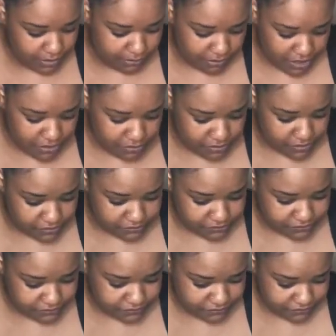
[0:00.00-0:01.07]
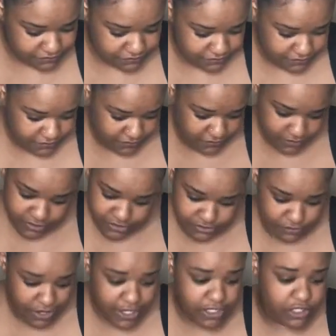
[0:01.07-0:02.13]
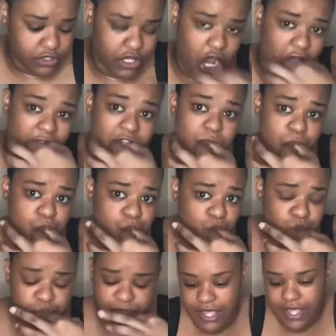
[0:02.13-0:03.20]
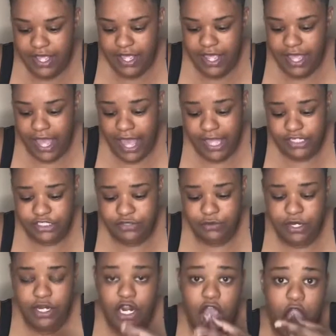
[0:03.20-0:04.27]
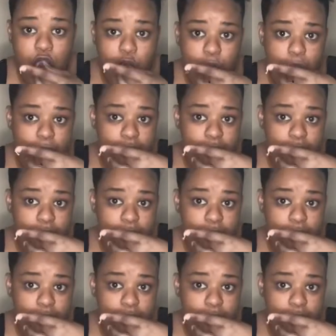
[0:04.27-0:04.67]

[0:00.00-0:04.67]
baby, it's regular. I just want to know